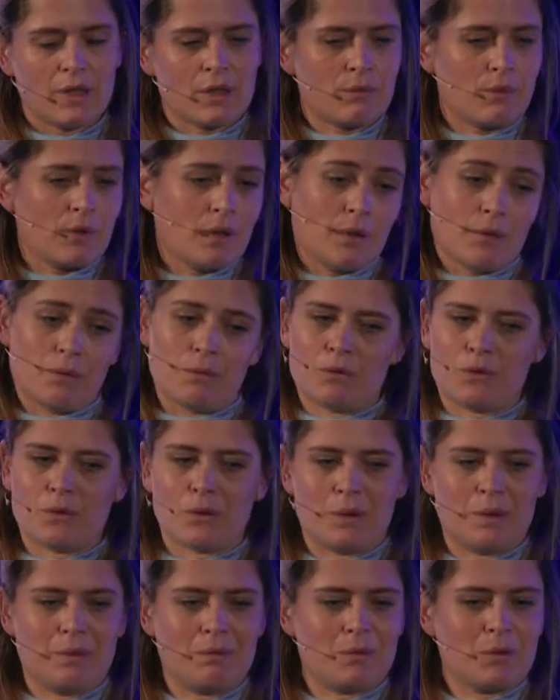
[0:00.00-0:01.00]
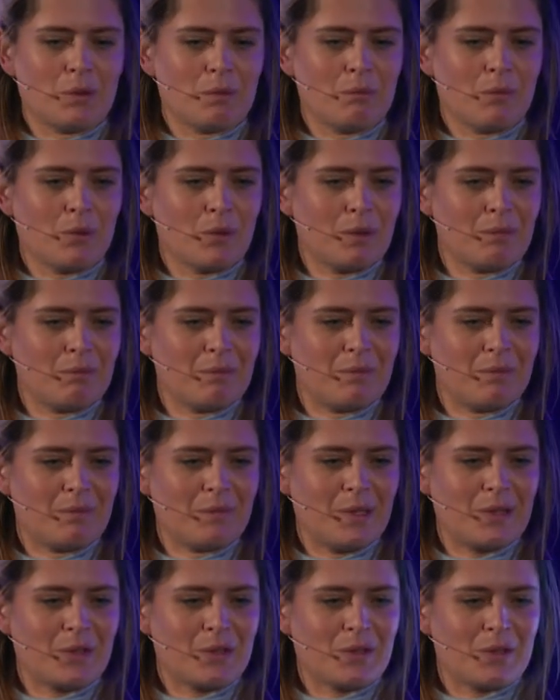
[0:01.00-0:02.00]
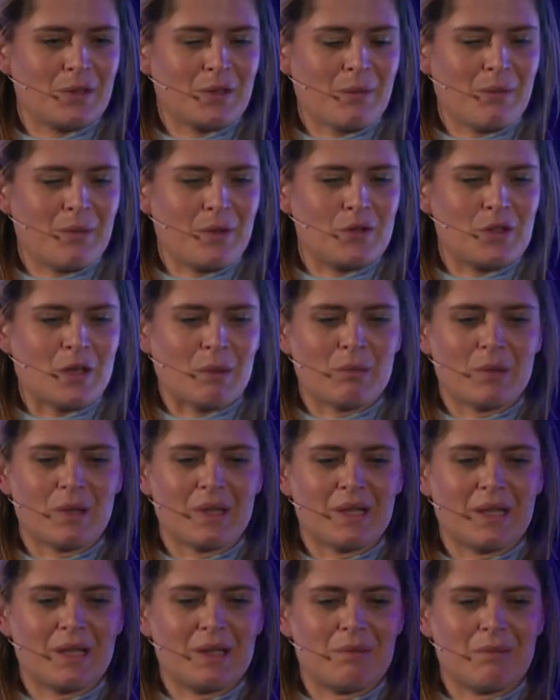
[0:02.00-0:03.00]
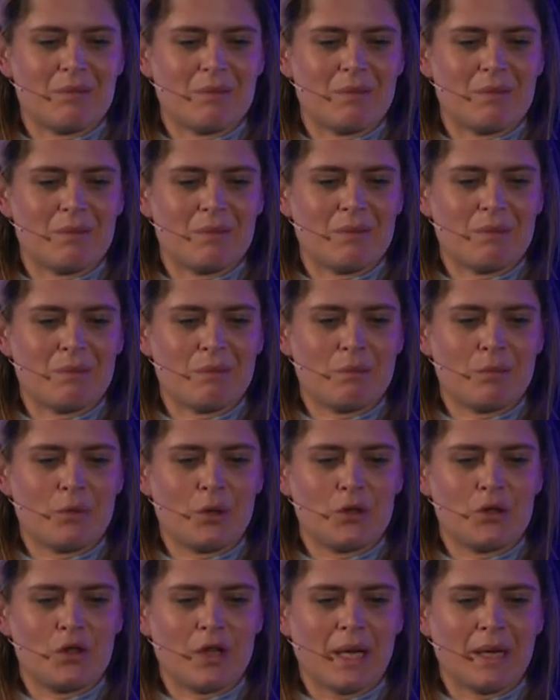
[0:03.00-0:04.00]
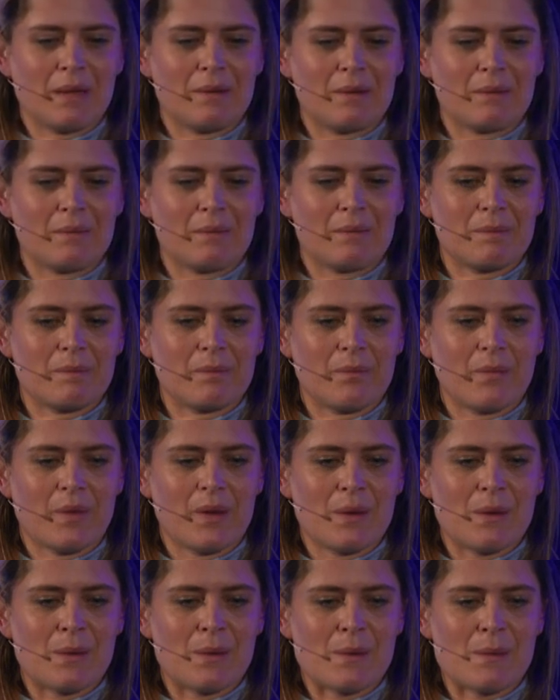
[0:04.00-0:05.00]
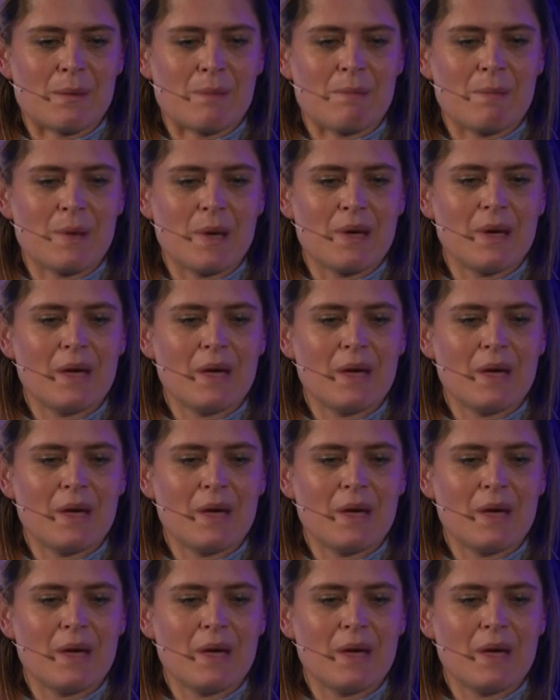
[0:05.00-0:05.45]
thus far, some more pictures of the Gemini project. But